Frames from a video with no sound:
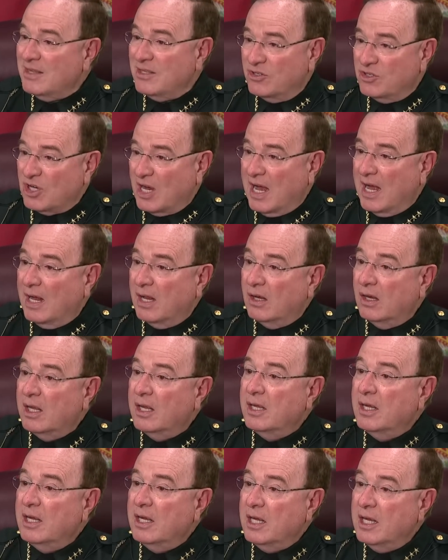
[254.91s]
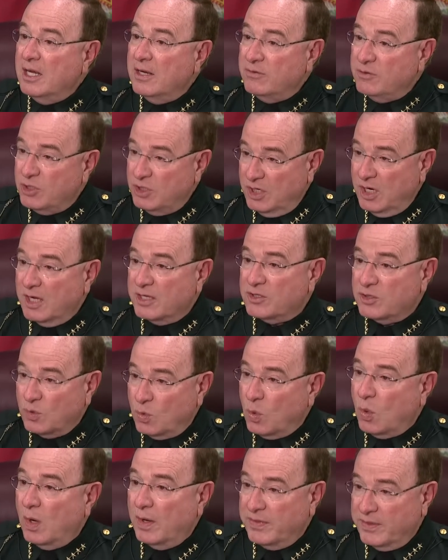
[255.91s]
the child if she
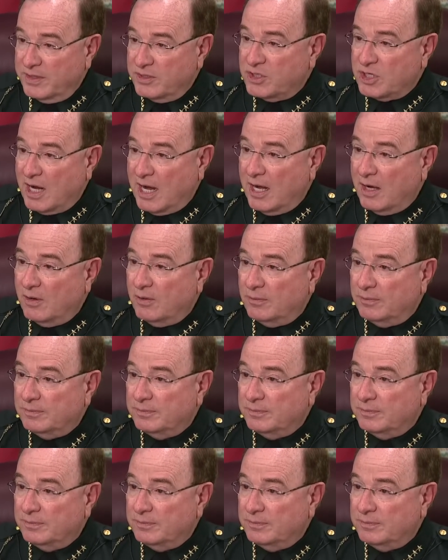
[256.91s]
doesn't want the child.